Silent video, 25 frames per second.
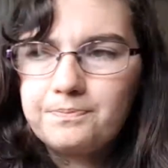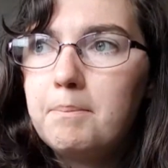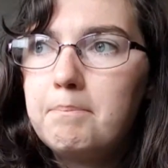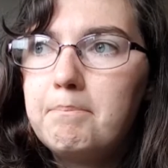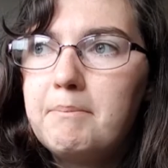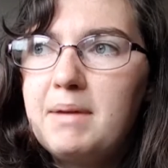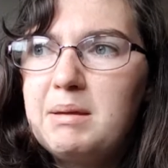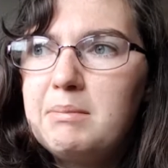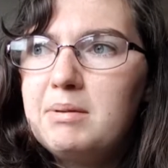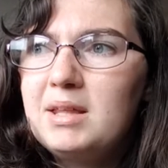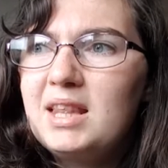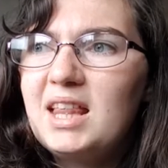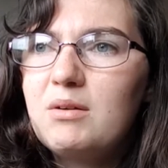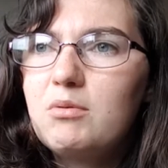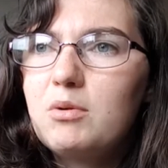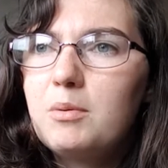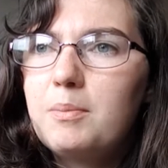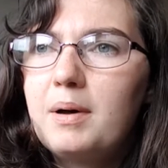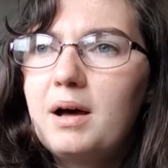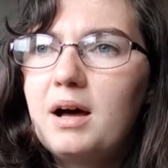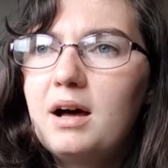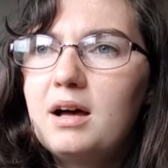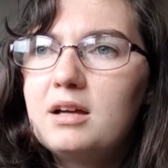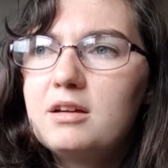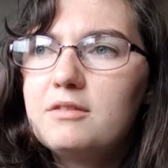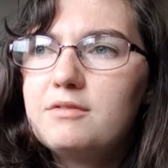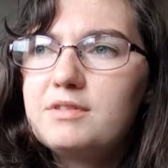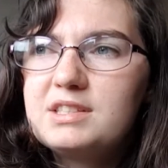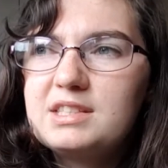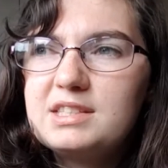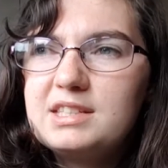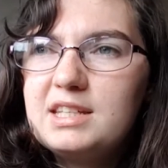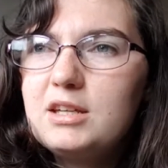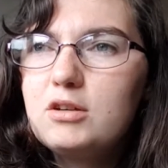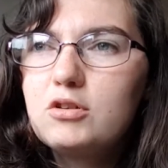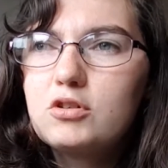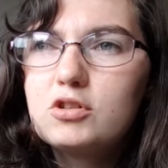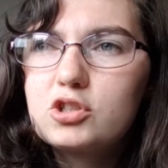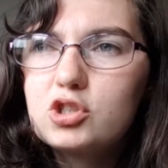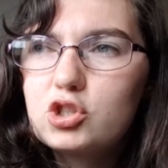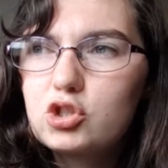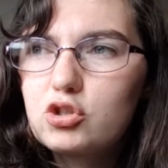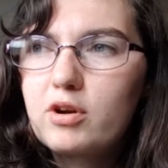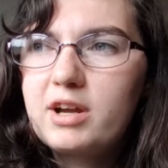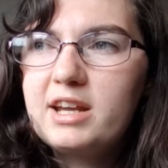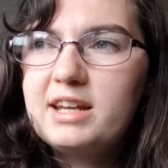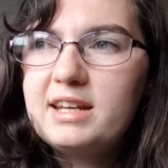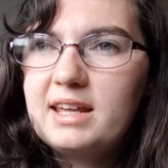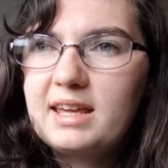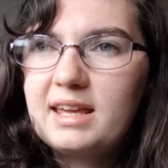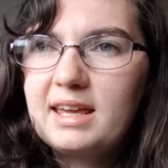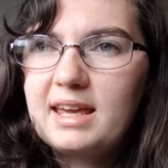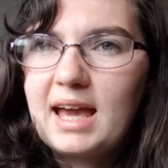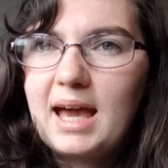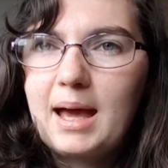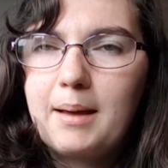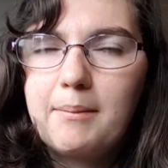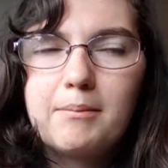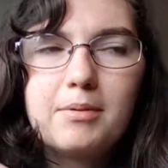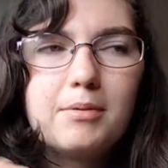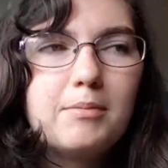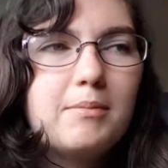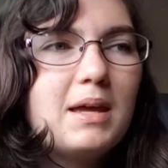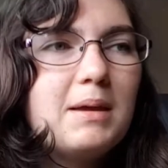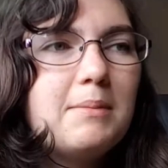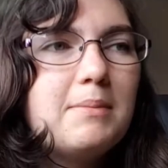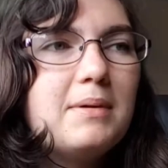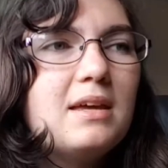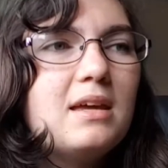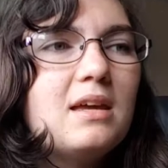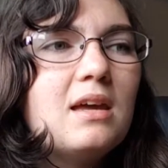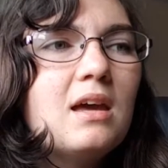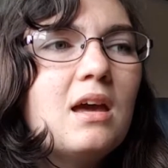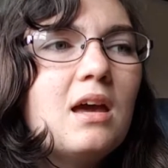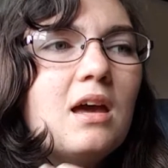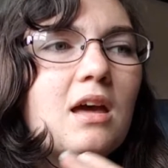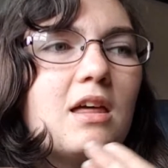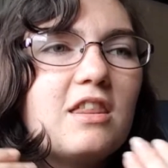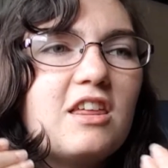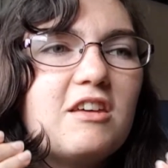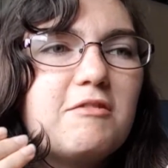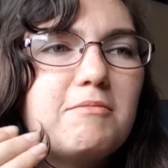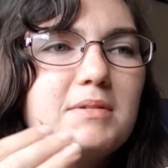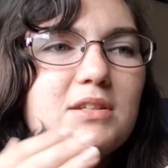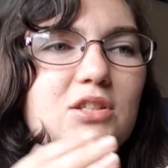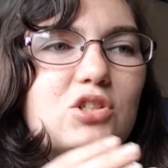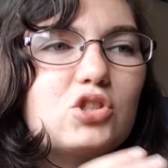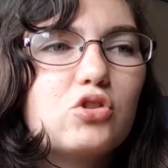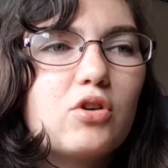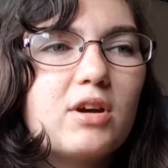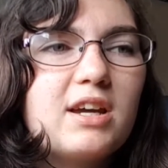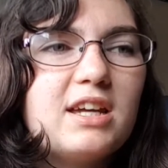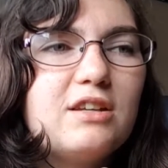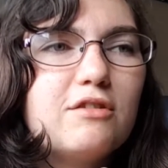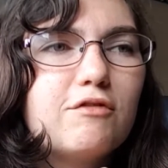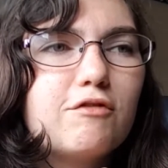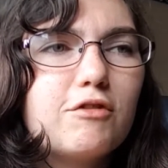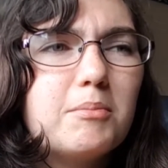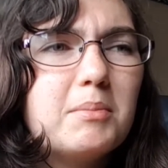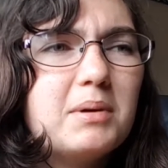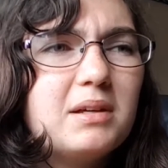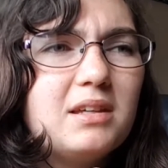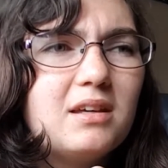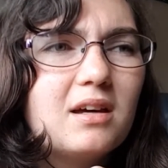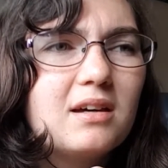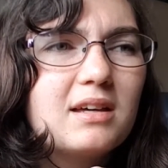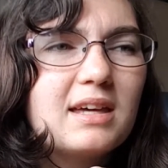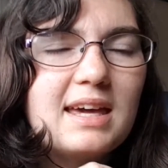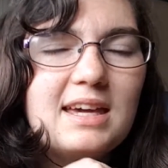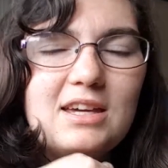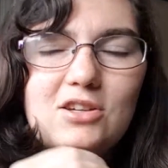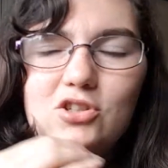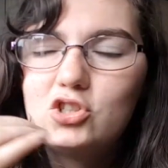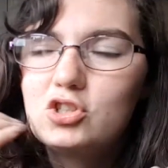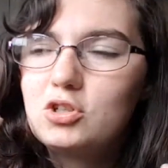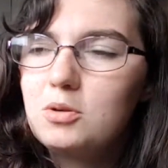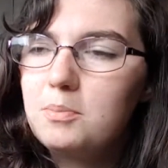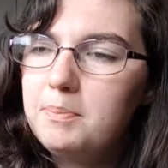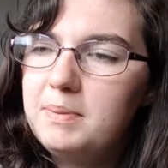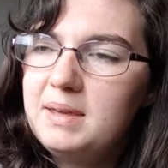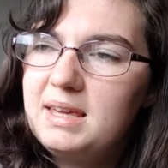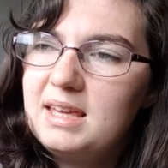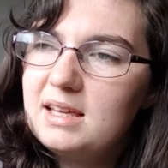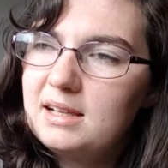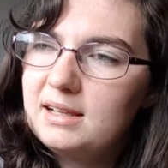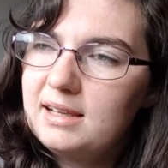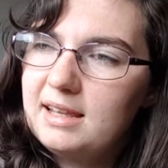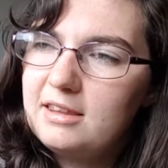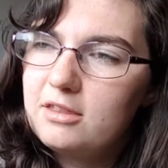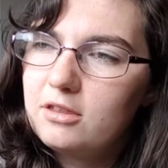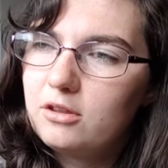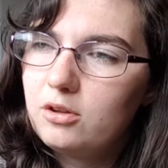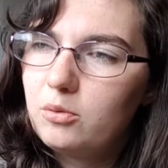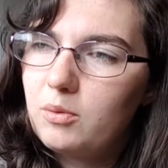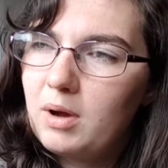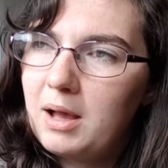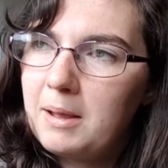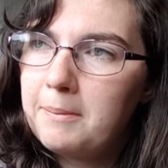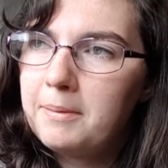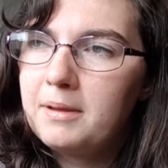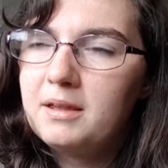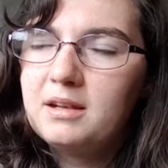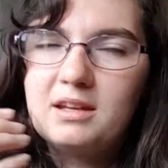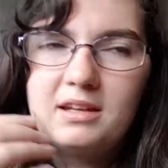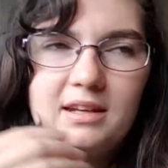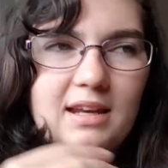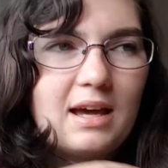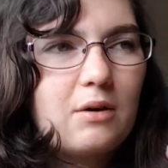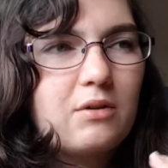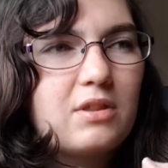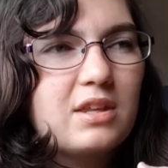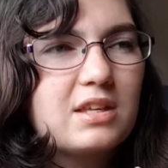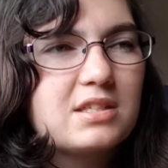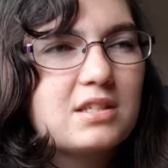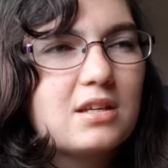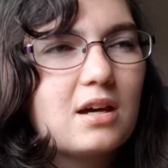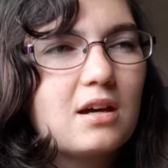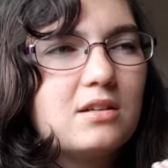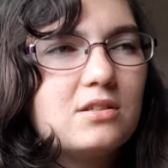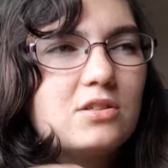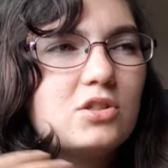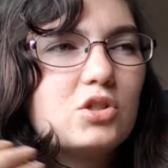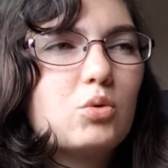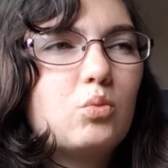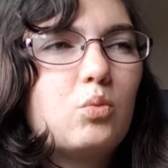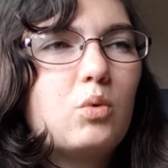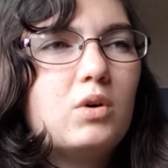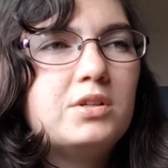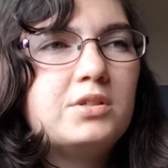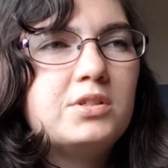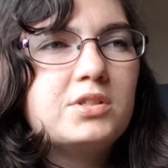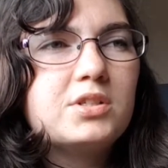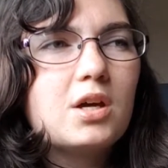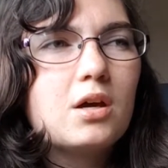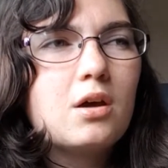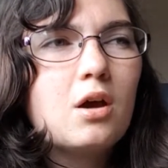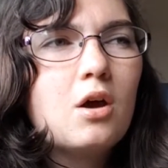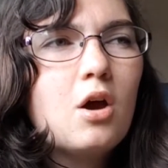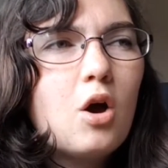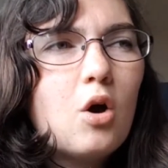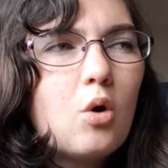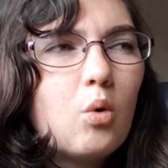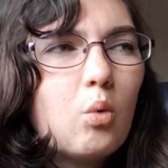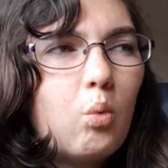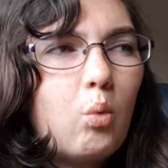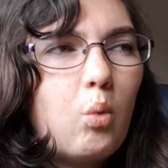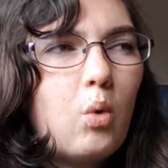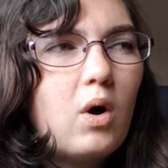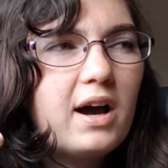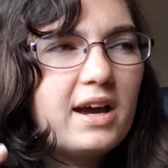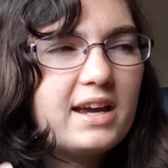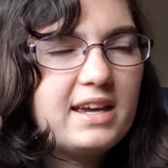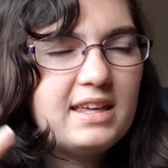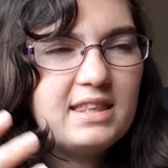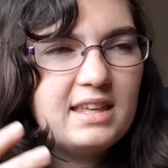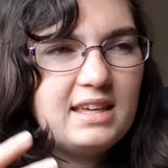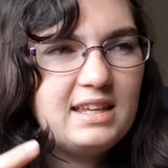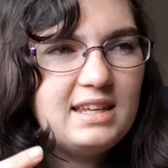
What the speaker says: Maybe they were part of a secret training camp. Maybe they've been trained from a young age to be a lethal weapon and now they're starting to wonder why they